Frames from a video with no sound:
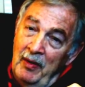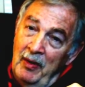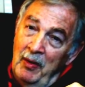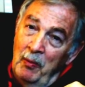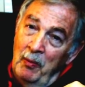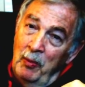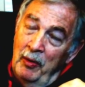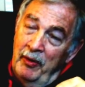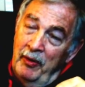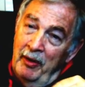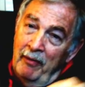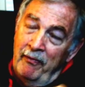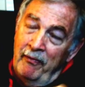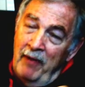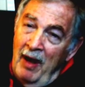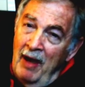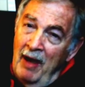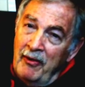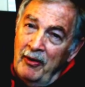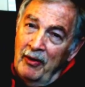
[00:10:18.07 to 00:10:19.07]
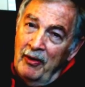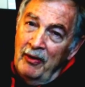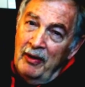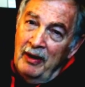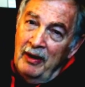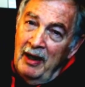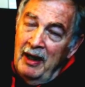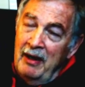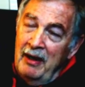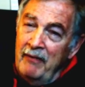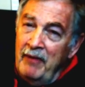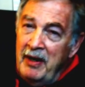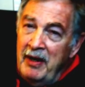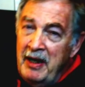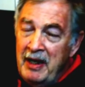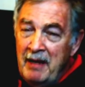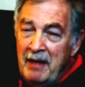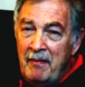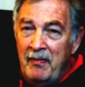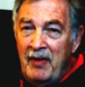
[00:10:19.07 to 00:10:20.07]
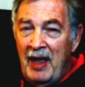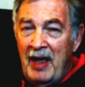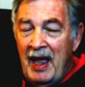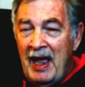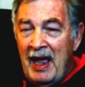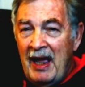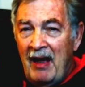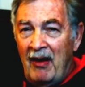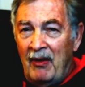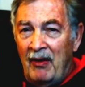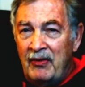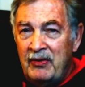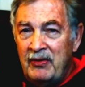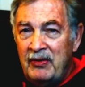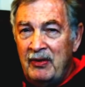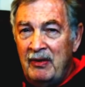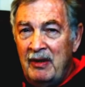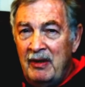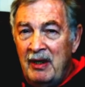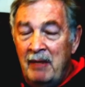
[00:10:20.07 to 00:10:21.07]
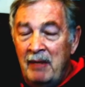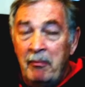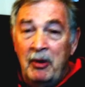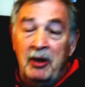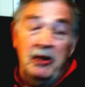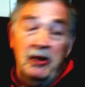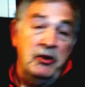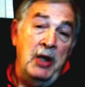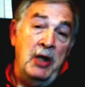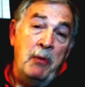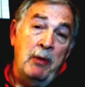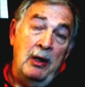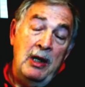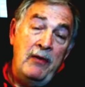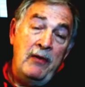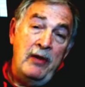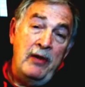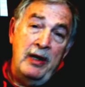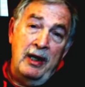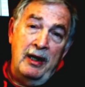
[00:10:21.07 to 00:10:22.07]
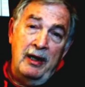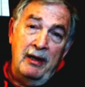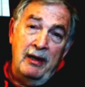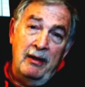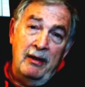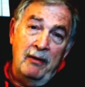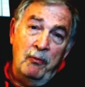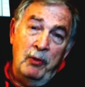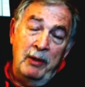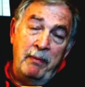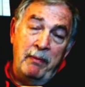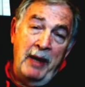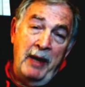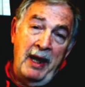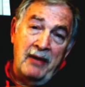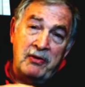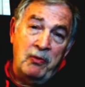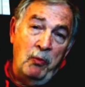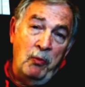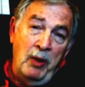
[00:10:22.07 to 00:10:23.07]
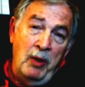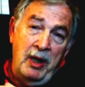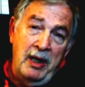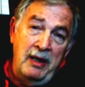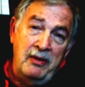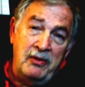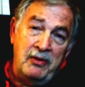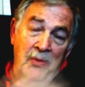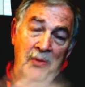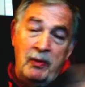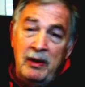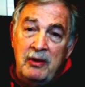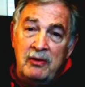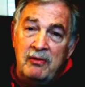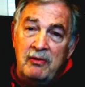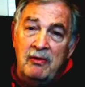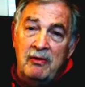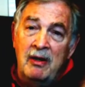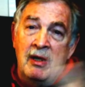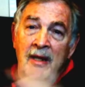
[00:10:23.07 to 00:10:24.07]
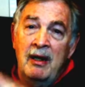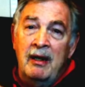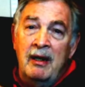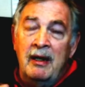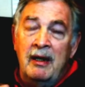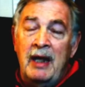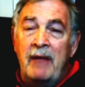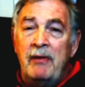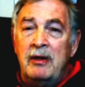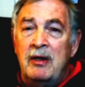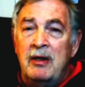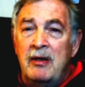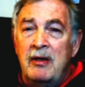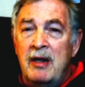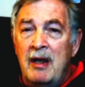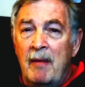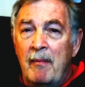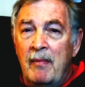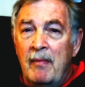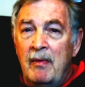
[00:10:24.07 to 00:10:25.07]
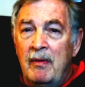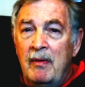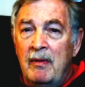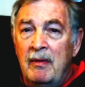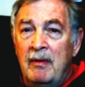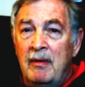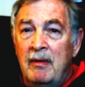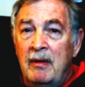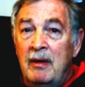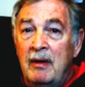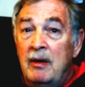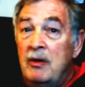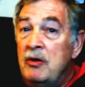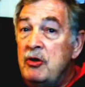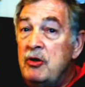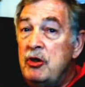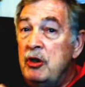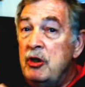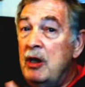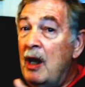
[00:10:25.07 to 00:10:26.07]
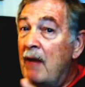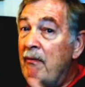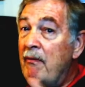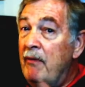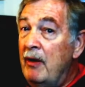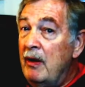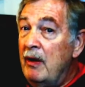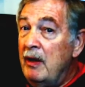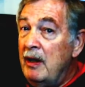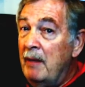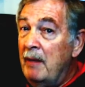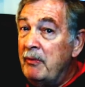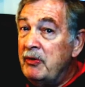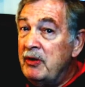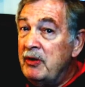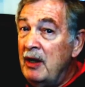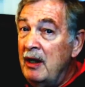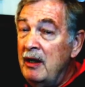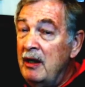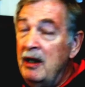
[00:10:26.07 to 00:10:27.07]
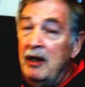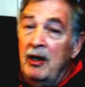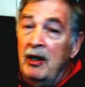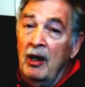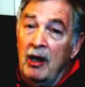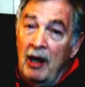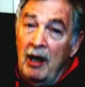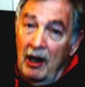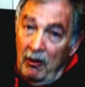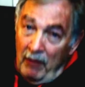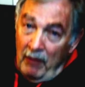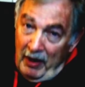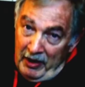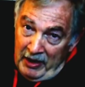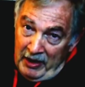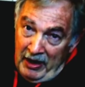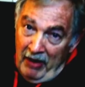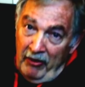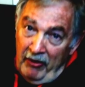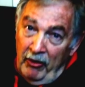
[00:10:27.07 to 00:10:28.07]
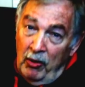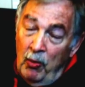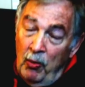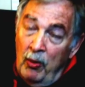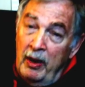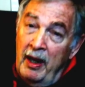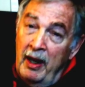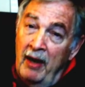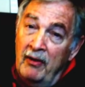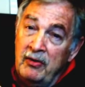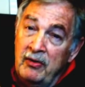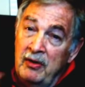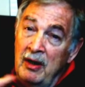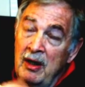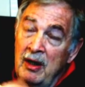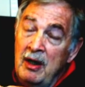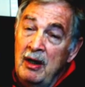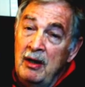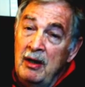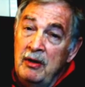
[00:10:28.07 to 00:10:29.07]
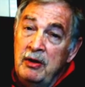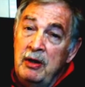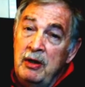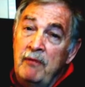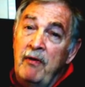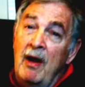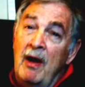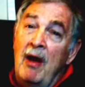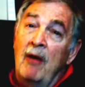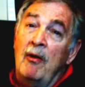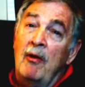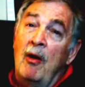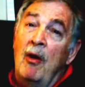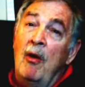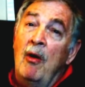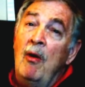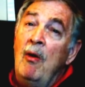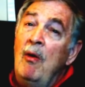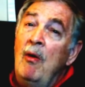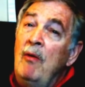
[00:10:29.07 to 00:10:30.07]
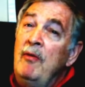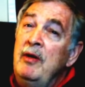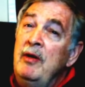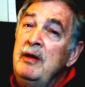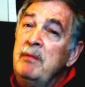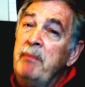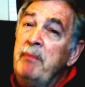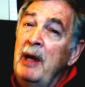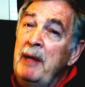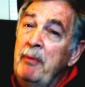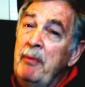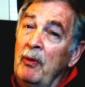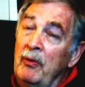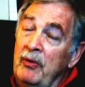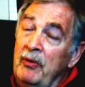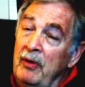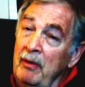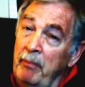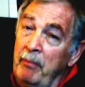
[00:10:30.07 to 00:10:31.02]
Well, their father gave him the house because they were living in it when he passed away, so he just gave it to them. She got very upset in the Colorado County Courthouse. She filed all these papers